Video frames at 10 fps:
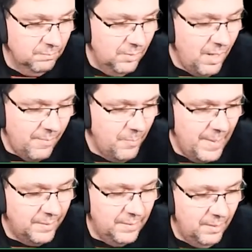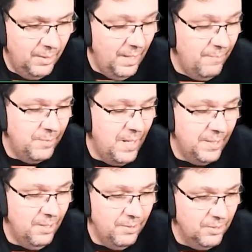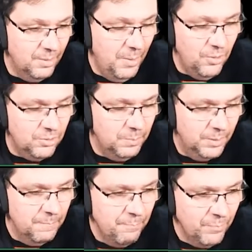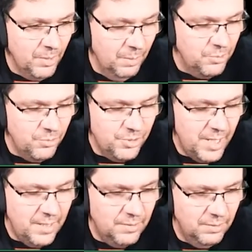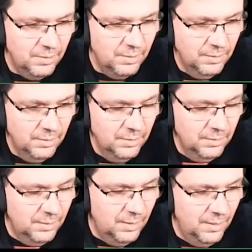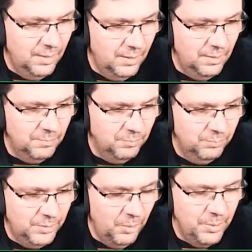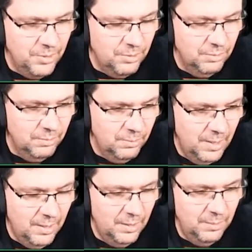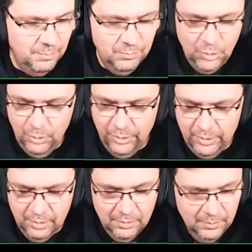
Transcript: I haven't made it there. I love uh, going under moles, but I'm too scared to um, go into um, all the